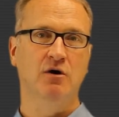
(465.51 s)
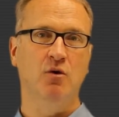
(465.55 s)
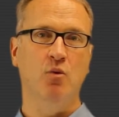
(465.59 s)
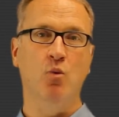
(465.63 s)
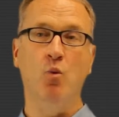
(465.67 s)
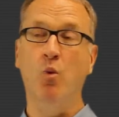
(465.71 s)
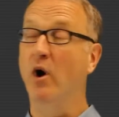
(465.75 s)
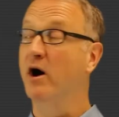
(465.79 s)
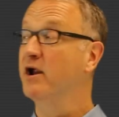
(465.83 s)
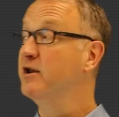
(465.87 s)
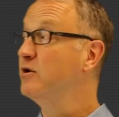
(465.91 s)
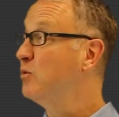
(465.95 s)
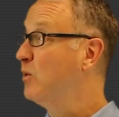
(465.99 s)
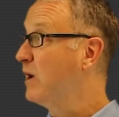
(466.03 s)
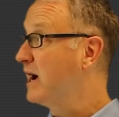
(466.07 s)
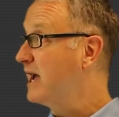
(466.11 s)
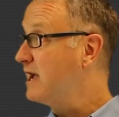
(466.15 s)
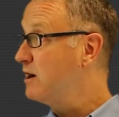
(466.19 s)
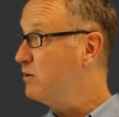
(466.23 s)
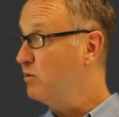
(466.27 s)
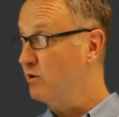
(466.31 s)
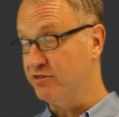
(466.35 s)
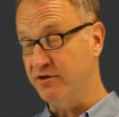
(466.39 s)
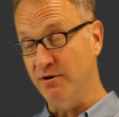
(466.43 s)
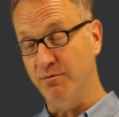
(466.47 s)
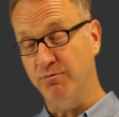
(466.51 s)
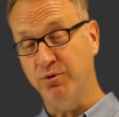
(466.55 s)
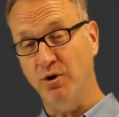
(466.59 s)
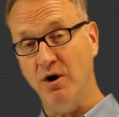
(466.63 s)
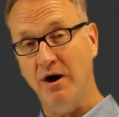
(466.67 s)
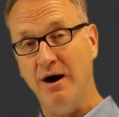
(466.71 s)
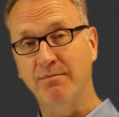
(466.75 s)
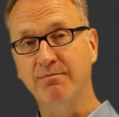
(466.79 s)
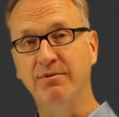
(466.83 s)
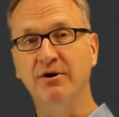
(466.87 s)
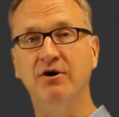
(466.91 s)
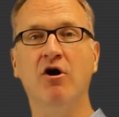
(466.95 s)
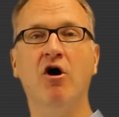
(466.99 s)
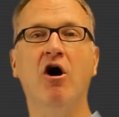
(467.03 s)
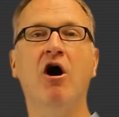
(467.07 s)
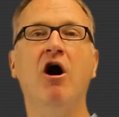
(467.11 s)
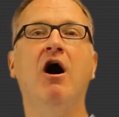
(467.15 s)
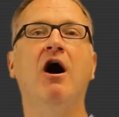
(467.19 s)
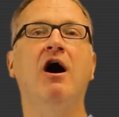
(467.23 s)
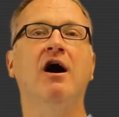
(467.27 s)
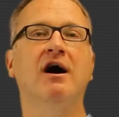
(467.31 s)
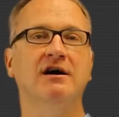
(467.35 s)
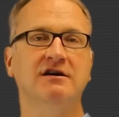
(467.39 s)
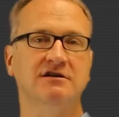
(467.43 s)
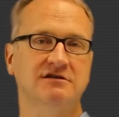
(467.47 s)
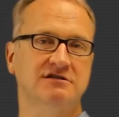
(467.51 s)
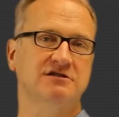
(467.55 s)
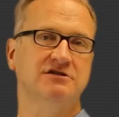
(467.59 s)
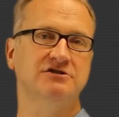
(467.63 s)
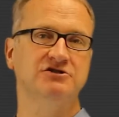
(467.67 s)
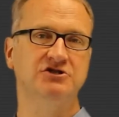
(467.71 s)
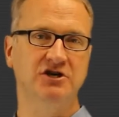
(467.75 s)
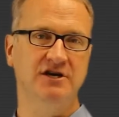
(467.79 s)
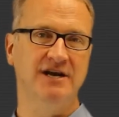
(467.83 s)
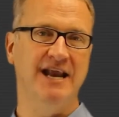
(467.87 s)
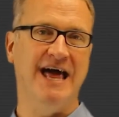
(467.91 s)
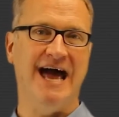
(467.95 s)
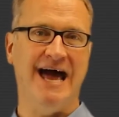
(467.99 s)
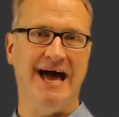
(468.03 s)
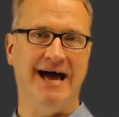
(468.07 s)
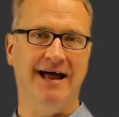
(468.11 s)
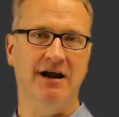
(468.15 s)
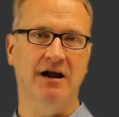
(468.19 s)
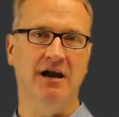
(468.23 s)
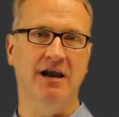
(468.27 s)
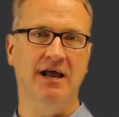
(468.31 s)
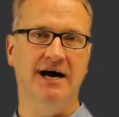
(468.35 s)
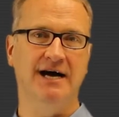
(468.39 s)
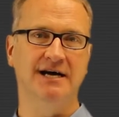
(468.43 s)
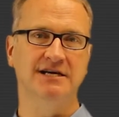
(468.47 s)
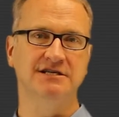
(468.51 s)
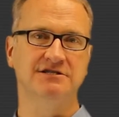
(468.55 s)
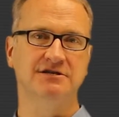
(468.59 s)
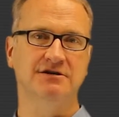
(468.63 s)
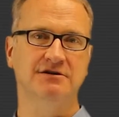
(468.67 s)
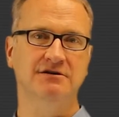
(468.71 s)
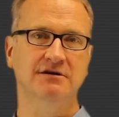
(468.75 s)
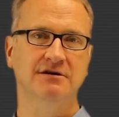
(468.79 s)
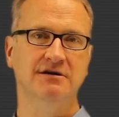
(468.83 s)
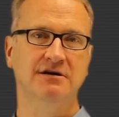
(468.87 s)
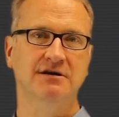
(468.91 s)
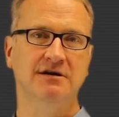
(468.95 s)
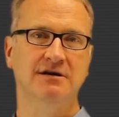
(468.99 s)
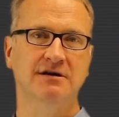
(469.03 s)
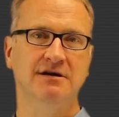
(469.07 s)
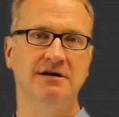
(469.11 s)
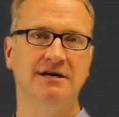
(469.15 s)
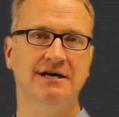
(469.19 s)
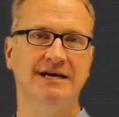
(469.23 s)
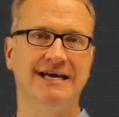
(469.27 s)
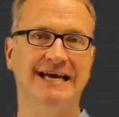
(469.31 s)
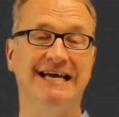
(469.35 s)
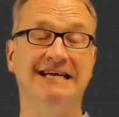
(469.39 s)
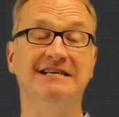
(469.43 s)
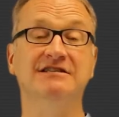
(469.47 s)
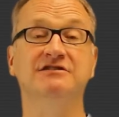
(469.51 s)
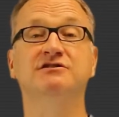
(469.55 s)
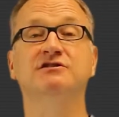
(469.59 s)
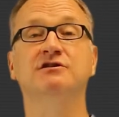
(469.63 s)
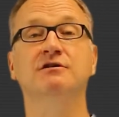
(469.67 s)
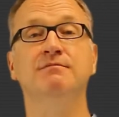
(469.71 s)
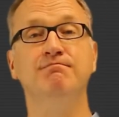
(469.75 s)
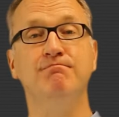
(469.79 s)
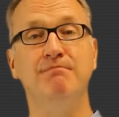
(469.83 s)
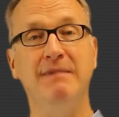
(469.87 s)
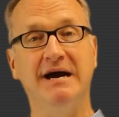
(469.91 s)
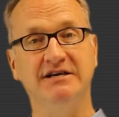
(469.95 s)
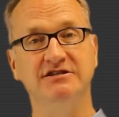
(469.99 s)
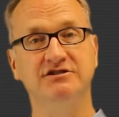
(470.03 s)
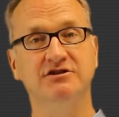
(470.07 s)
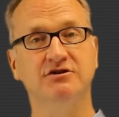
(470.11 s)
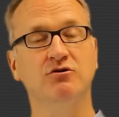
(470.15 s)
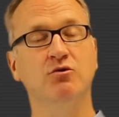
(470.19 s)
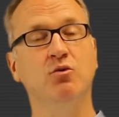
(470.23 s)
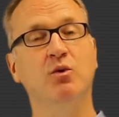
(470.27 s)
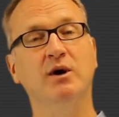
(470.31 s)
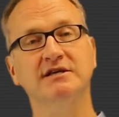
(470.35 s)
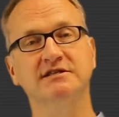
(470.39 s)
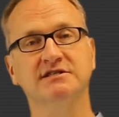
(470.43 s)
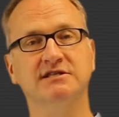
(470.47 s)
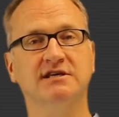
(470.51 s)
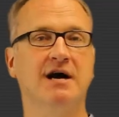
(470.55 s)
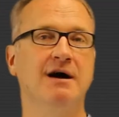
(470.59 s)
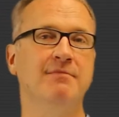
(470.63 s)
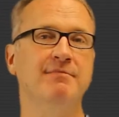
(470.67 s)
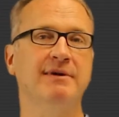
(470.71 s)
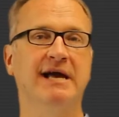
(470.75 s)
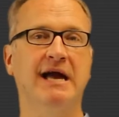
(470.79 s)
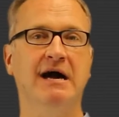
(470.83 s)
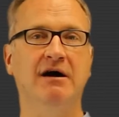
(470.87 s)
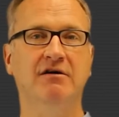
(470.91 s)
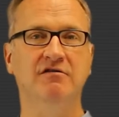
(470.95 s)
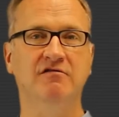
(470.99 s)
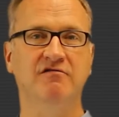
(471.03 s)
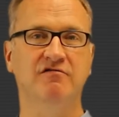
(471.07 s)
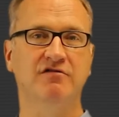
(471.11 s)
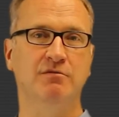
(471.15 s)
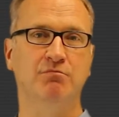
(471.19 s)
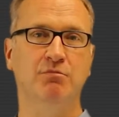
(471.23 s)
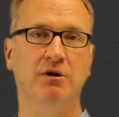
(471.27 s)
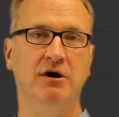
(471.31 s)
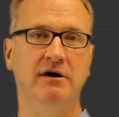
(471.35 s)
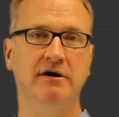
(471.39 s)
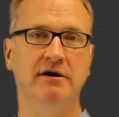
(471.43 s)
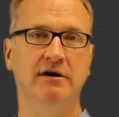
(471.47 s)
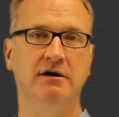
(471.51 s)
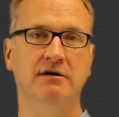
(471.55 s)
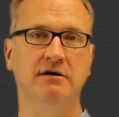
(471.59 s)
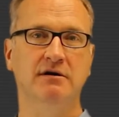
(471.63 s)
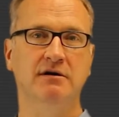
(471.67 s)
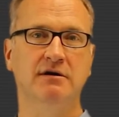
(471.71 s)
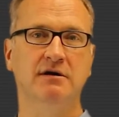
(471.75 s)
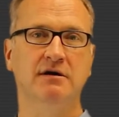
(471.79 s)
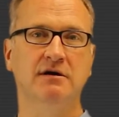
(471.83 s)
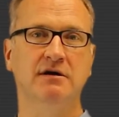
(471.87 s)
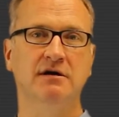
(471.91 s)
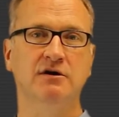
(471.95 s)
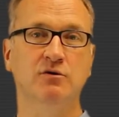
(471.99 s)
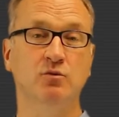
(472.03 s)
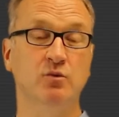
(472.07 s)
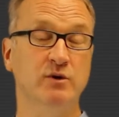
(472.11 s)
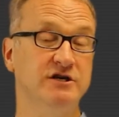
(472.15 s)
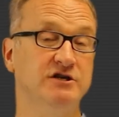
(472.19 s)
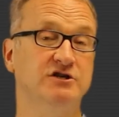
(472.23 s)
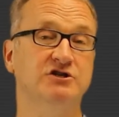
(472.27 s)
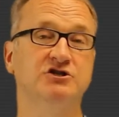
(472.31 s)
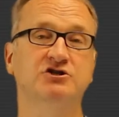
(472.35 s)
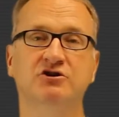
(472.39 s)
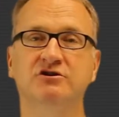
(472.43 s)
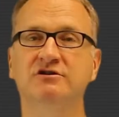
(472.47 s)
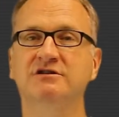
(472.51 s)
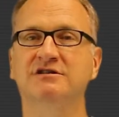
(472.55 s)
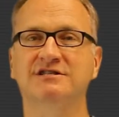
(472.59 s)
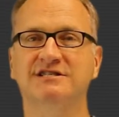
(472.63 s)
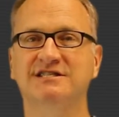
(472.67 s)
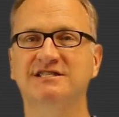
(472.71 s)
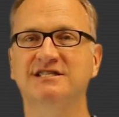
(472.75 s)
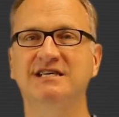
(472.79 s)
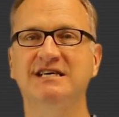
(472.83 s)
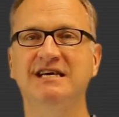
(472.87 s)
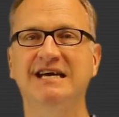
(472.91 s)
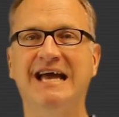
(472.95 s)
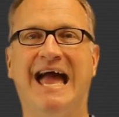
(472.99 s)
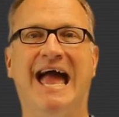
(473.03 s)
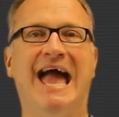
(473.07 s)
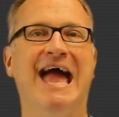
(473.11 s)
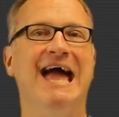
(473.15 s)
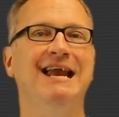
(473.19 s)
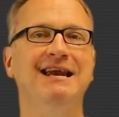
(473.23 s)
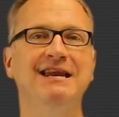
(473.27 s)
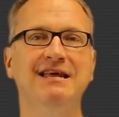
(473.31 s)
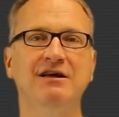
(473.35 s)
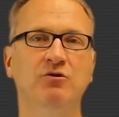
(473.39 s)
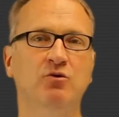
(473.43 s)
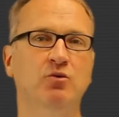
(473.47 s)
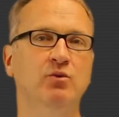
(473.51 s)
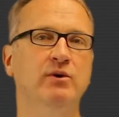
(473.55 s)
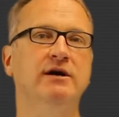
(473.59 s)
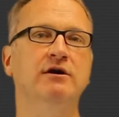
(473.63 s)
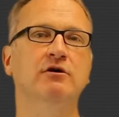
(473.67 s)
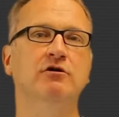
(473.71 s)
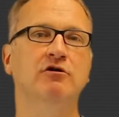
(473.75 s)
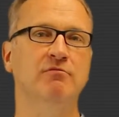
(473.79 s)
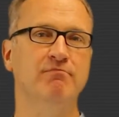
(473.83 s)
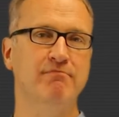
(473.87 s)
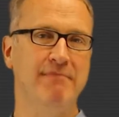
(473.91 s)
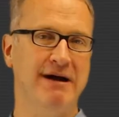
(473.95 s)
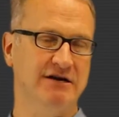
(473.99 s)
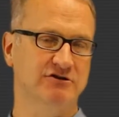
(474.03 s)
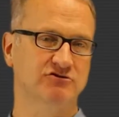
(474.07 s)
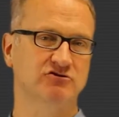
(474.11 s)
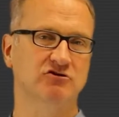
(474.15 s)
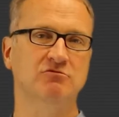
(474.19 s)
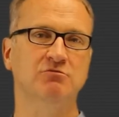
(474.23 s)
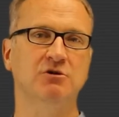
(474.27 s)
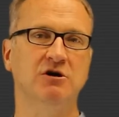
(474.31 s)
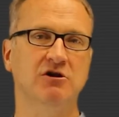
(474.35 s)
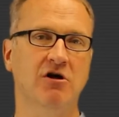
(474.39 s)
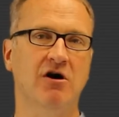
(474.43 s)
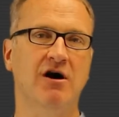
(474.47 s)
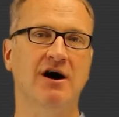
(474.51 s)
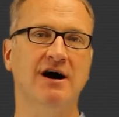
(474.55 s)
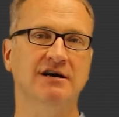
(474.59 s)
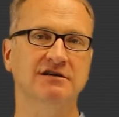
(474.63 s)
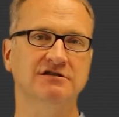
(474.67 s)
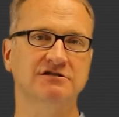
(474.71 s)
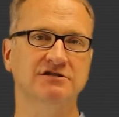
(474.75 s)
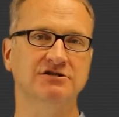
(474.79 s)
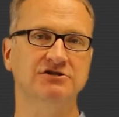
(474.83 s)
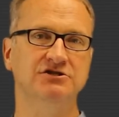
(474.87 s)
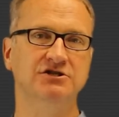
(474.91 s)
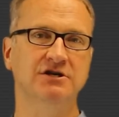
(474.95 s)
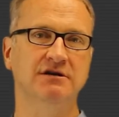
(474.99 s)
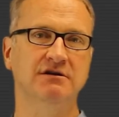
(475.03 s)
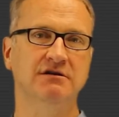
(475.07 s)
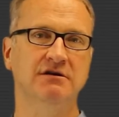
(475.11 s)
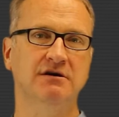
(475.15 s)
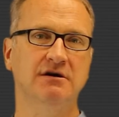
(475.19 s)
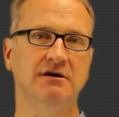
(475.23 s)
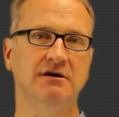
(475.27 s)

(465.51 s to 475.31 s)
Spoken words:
One way with a proper oxygen analyzer is to measure what's coming out of the burner. We shouldn't see any real measurable oxygen.